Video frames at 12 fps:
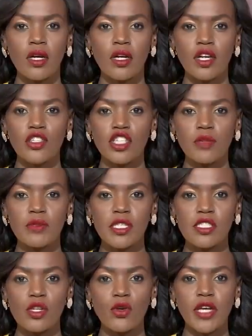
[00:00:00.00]
Egypt
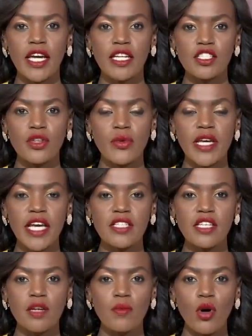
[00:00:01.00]
is looking at
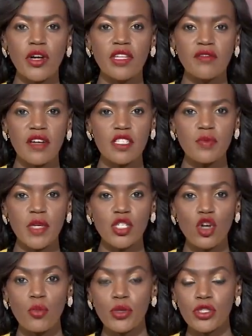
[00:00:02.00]
creating more
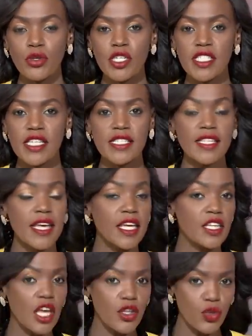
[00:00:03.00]
investment opportunities
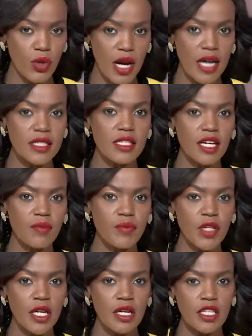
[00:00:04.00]
in Uganda.
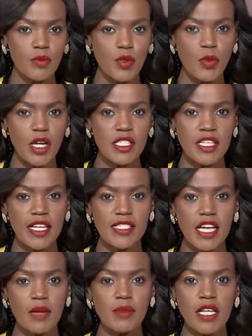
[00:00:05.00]
Egypt's President
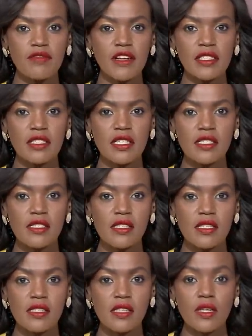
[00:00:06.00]
Abdel Fattah
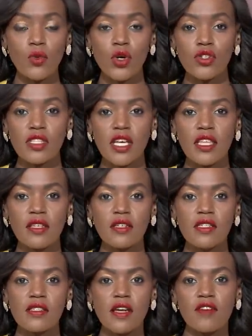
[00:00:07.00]
el-Sisi was in the
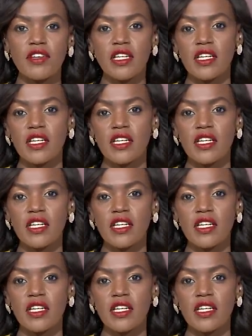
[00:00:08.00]
East African